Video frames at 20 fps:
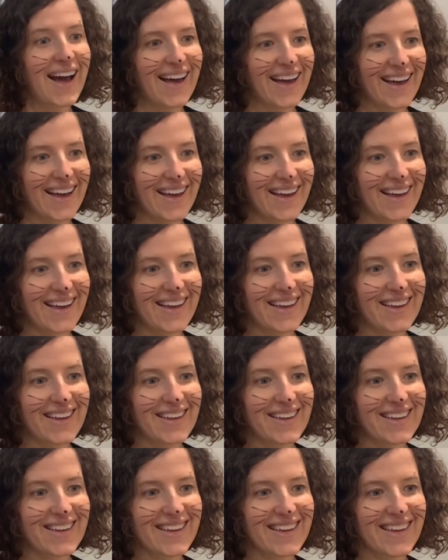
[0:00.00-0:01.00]

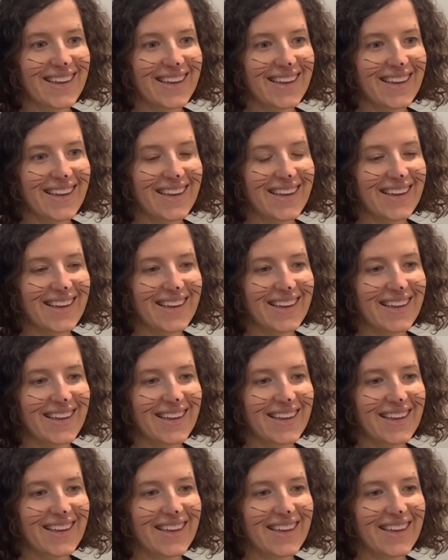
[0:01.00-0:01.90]
Uh, a